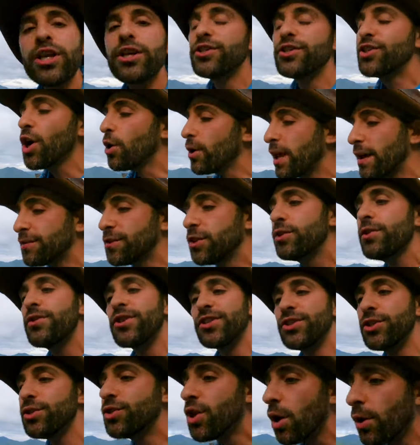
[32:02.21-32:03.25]
you don't have to do
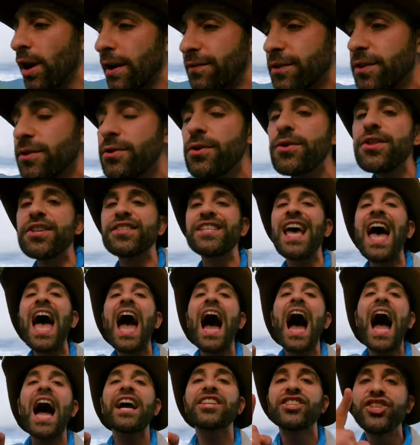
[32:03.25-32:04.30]
this, you don't have to do this.
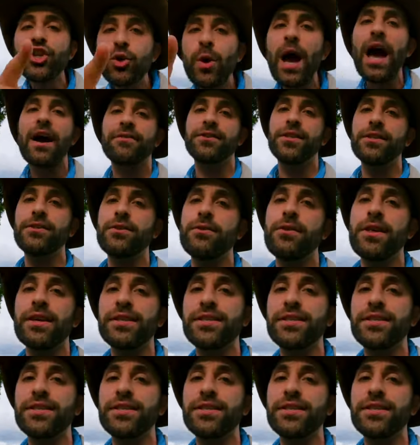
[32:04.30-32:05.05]
I do have to do